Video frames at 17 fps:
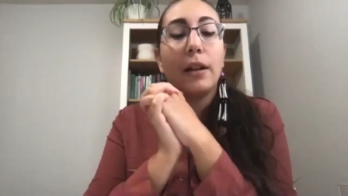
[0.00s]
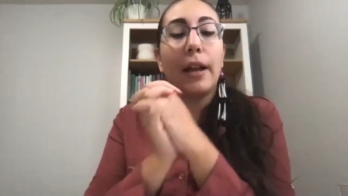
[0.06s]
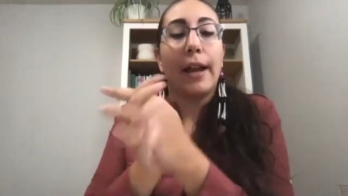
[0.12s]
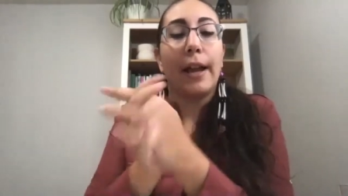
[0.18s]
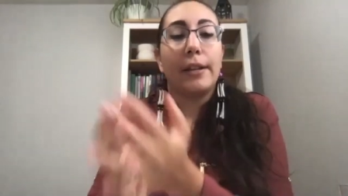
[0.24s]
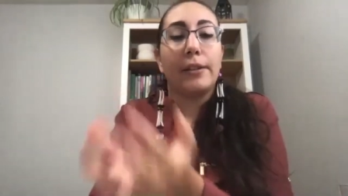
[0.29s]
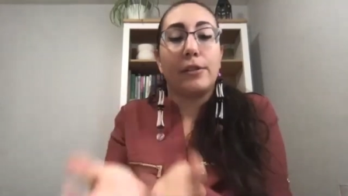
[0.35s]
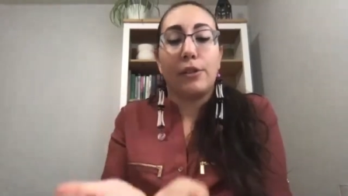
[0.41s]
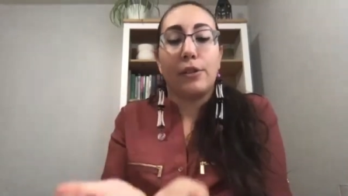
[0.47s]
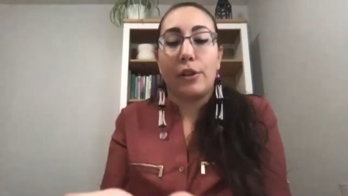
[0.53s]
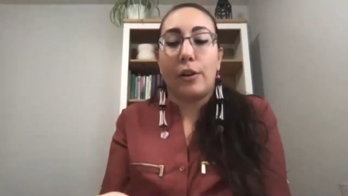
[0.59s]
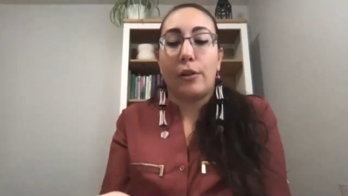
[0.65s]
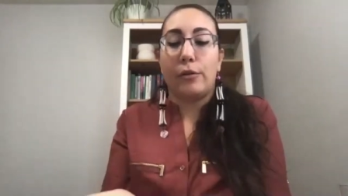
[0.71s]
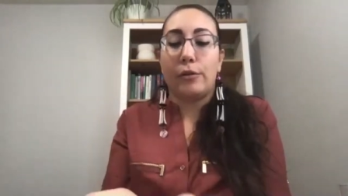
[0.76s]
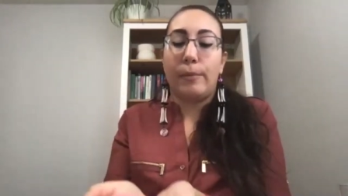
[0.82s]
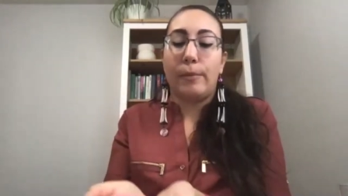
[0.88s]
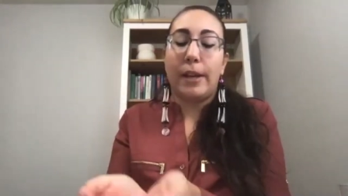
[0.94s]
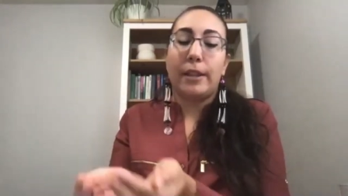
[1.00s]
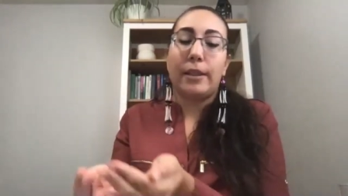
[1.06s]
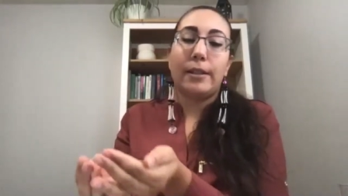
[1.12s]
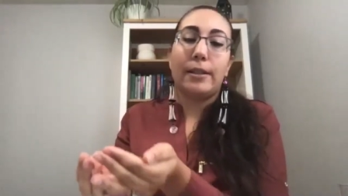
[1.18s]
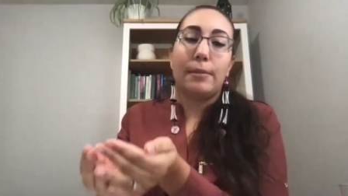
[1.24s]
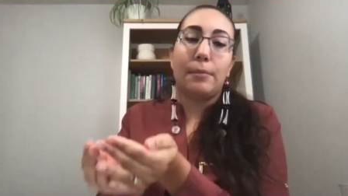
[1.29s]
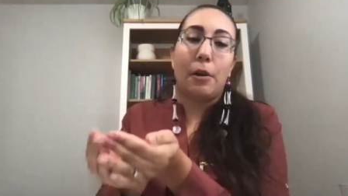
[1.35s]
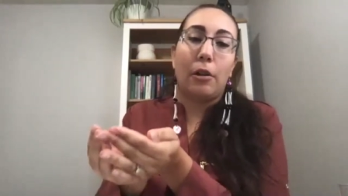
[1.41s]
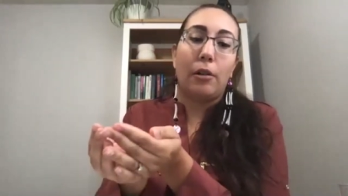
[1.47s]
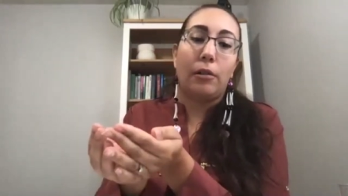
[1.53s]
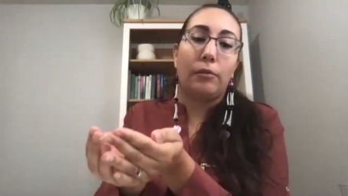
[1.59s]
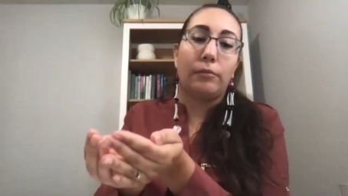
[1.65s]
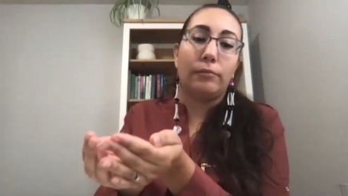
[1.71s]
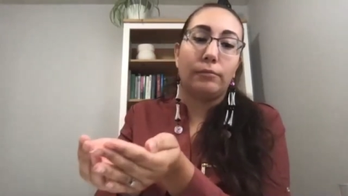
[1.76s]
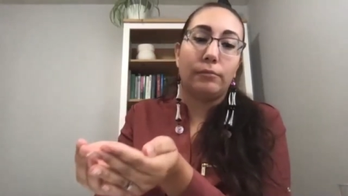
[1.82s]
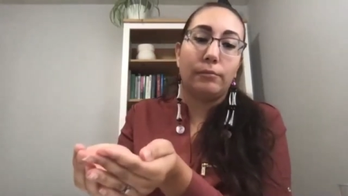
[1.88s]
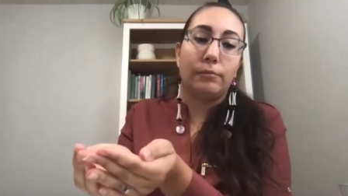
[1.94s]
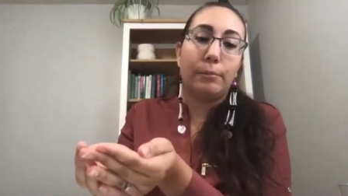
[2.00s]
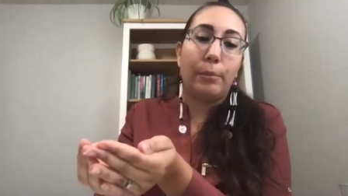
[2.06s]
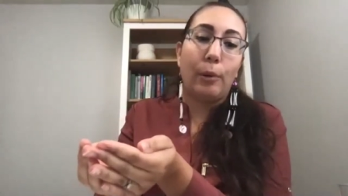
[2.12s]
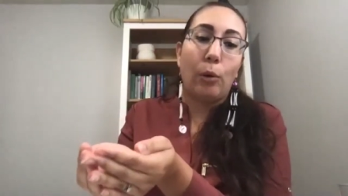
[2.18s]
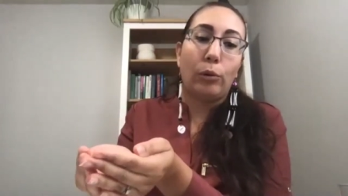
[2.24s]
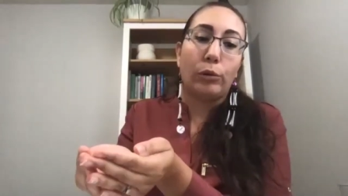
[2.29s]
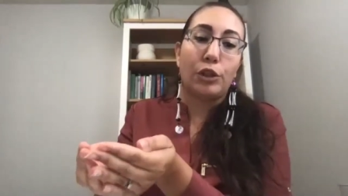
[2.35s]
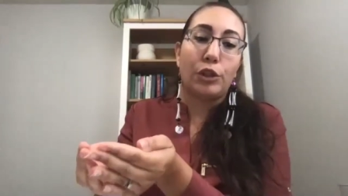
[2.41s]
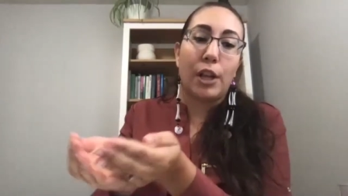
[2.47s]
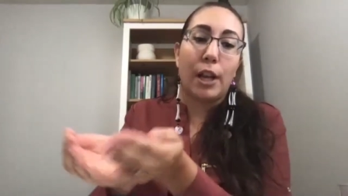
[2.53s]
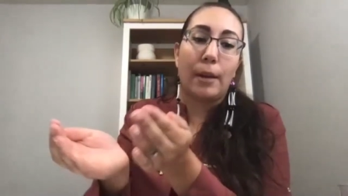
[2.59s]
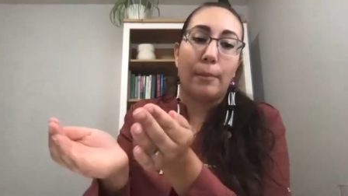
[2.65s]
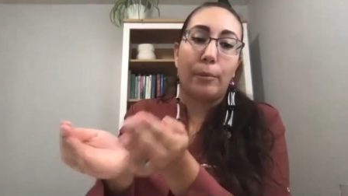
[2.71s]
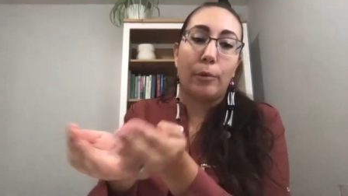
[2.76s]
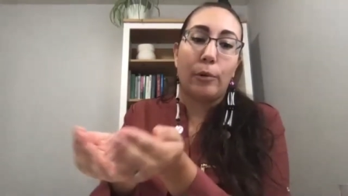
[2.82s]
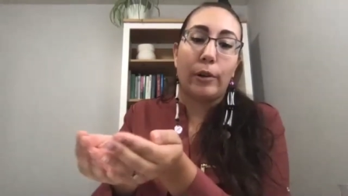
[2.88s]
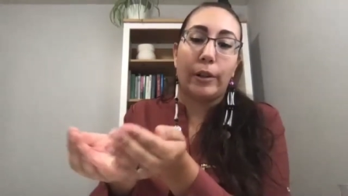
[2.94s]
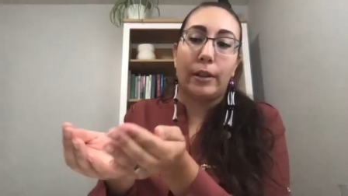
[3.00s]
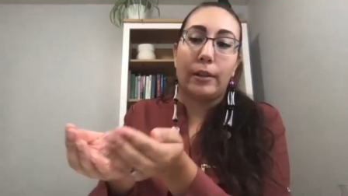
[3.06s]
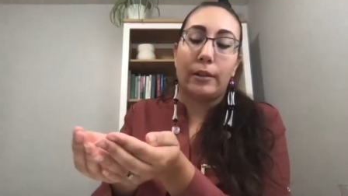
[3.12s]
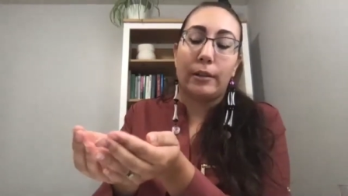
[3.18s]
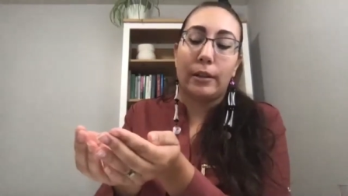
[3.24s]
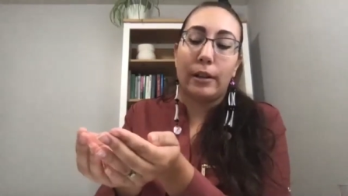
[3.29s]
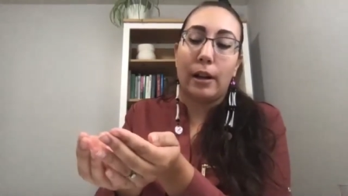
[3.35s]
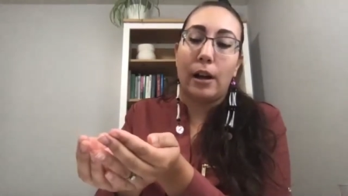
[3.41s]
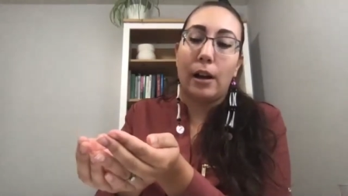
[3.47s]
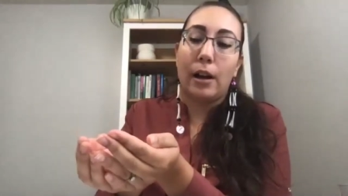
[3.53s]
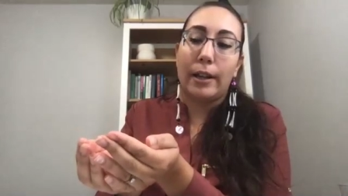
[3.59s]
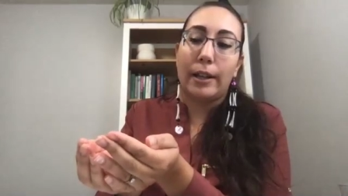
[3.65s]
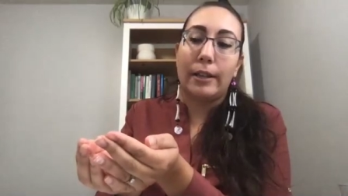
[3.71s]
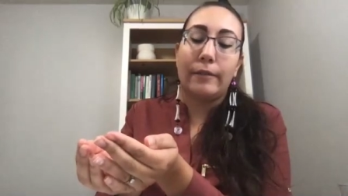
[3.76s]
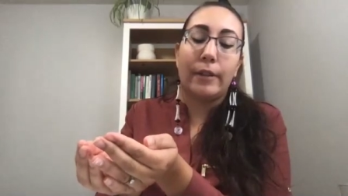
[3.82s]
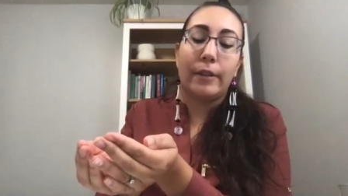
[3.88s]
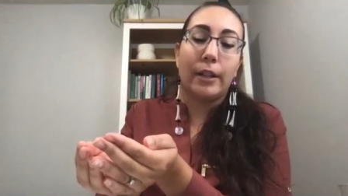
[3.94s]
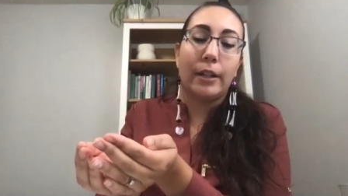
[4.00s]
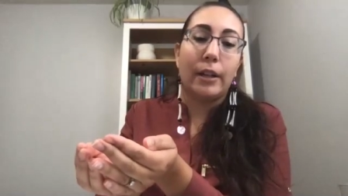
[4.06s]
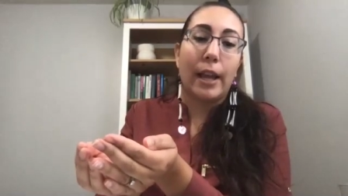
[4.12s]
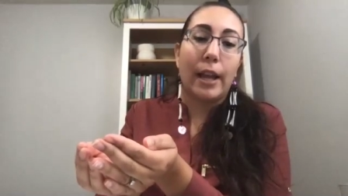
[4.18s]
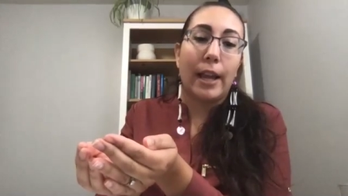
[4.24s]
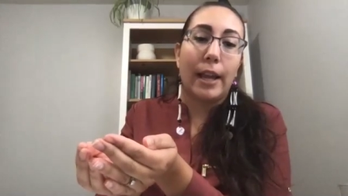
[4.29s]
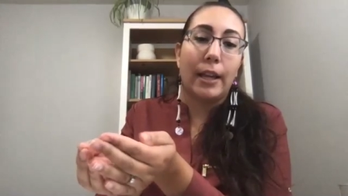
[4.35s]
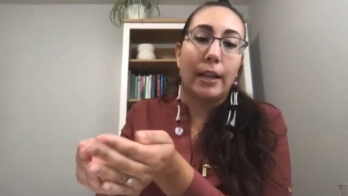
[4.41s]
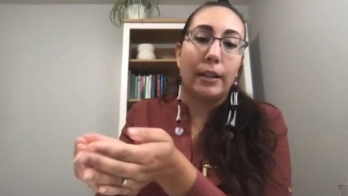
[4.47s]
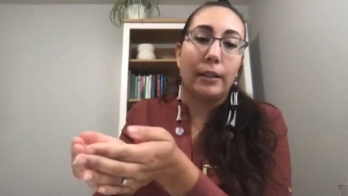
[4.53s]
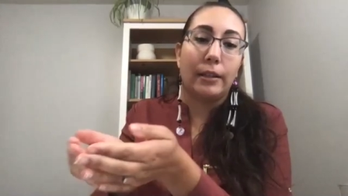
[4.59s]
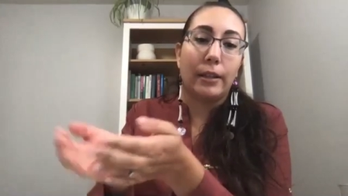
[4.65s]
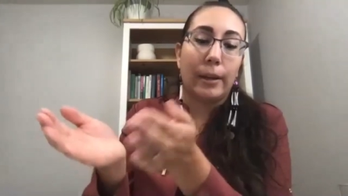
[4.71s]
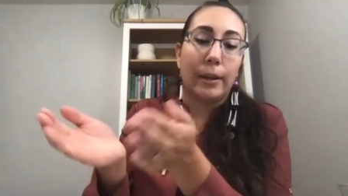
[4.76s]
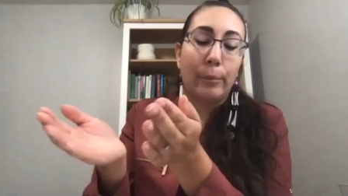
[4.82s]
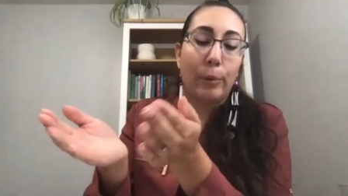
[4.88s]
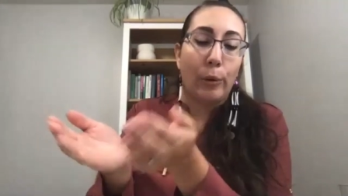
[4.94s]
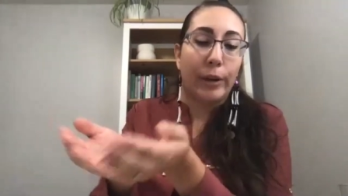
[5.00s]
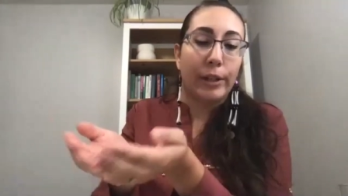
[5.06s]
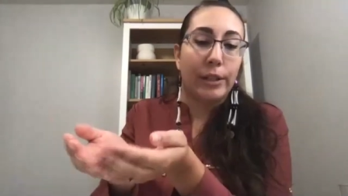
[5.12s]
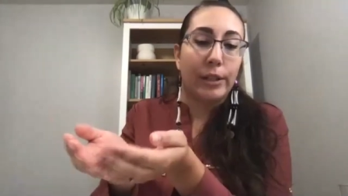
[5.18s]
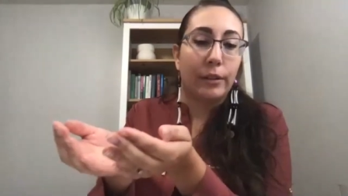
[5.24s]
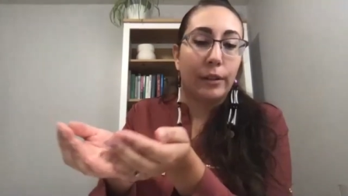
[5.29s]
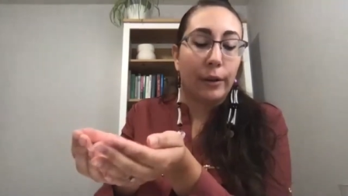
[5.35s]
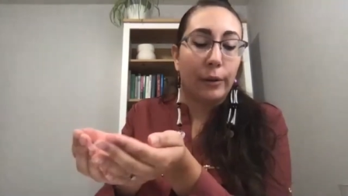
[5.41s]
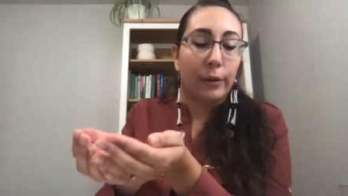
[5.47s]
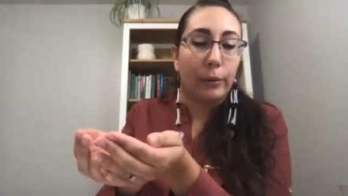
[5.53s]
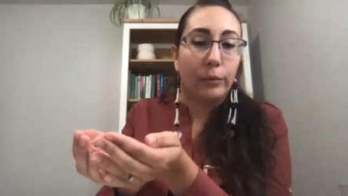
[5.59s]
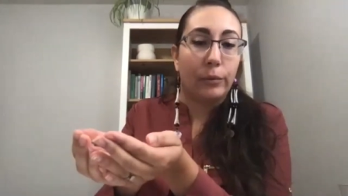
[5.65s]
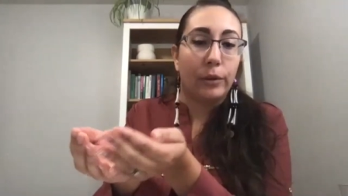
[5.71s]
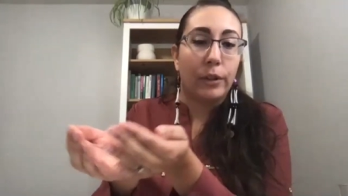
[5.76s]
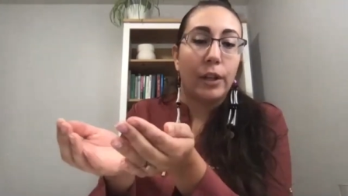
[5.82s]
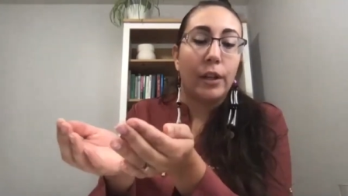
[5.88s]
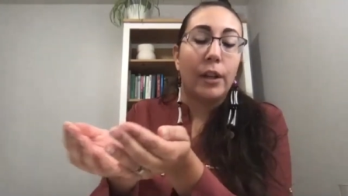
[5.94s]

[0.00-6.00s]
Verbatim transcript: and so you make this small bowl shape or uh, even a, a pointed cone